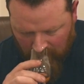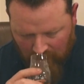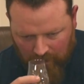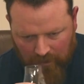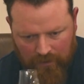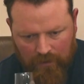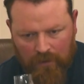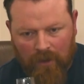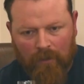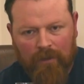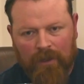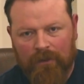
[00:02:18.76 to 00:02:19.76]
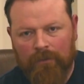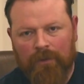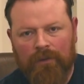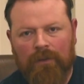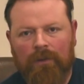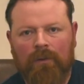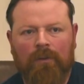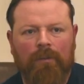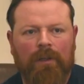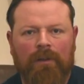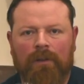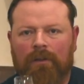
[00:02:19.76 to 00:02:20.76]
Such a complex whiskey, so
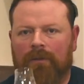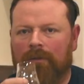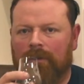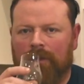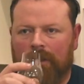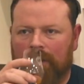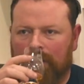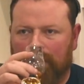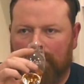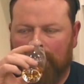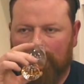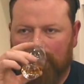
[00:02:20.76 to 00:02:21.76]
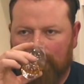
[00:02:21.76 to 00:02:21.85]
many things going on in there.